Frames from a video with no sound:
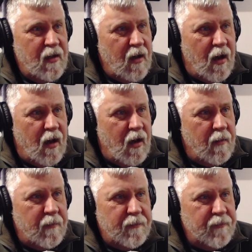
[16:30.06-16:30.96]
I
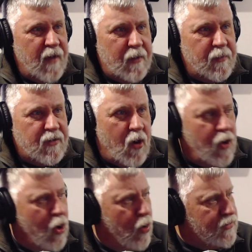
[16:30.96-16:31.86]
think it was called
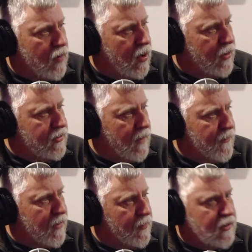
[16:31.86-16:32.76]
Hoax Run or
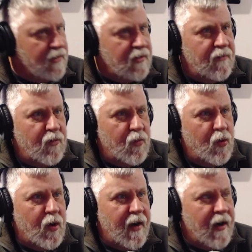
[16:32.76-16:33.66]
something. It was a Civil
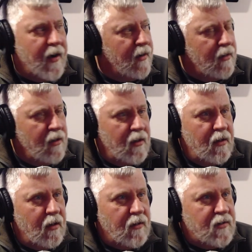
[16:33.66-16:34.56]
War area,
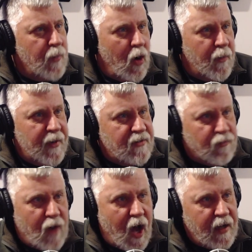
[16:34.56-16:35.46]
a small piece
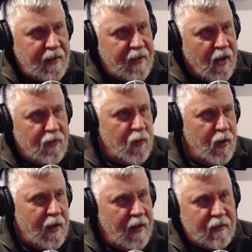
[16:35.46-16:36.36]
of rocky
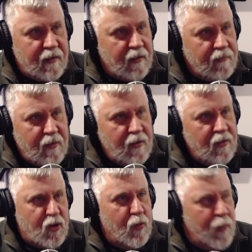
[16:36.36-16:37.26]
territory that the
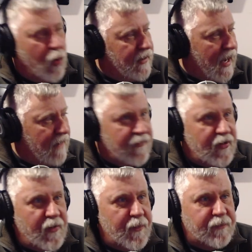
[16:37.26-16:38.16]
school board gave
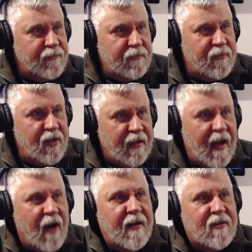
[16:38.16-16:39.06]
to the
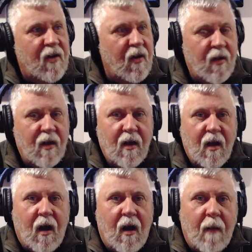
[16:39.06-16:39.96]
county. So
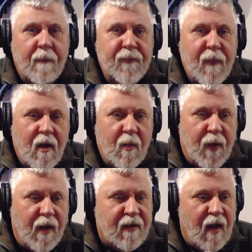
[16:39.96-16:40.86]

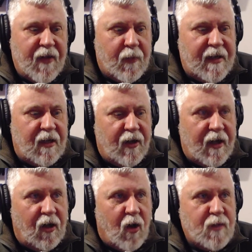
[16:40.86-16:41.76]
I think we need to look at
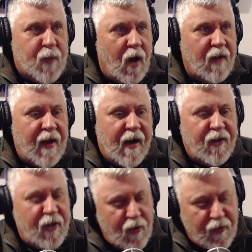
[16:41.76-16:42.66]
a large park there.
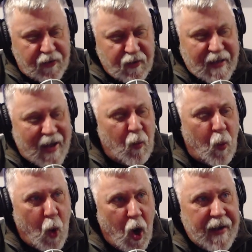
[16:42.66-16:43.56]
Do you know that there's not
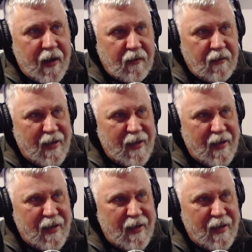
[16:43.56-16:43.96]
one